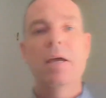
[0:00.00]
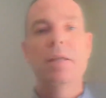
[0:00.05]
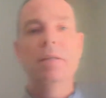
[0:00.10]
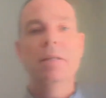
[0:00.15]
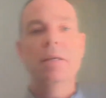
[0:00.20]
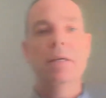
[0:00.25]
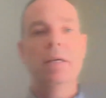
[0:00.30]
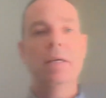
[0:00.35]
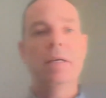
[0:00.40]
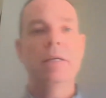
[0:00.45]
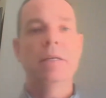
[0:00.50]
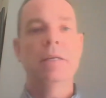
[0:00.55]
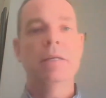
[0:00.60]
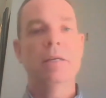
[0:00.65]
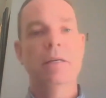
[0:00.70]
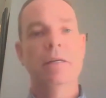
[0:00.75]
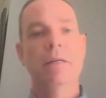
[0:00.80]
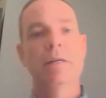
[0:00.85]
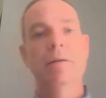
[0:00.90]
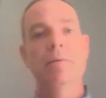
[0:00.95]
And
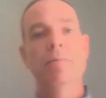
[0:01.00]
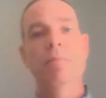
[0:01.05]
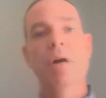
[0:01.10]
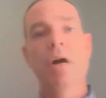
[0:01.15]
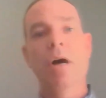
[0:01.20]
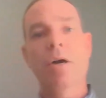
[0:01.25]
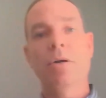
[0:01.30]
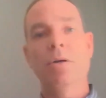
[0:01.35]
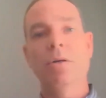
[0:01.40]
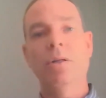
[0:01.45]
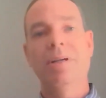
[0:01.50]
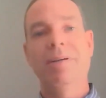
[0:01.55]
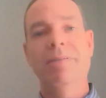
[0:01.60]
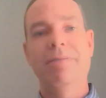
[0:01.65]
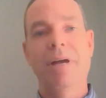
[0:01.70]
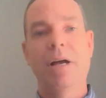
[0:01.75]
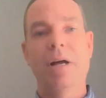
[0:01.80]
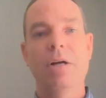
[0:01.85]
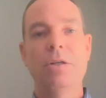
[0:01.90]
then model